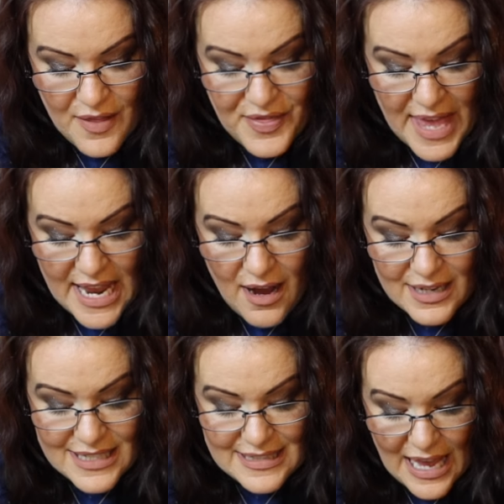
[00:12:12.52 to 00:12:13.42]
They
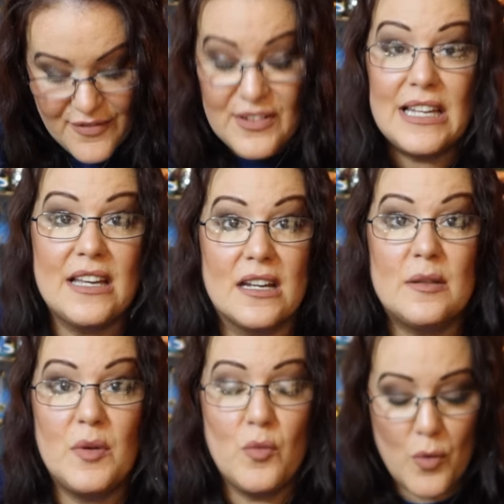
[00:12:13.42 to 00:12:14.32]
are definitely going
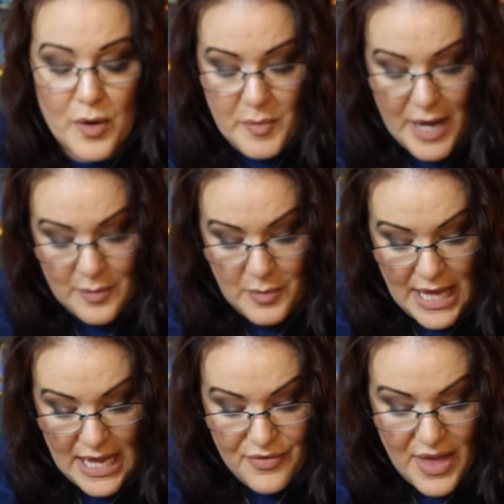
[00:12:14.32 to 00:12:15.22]
to be worn by me.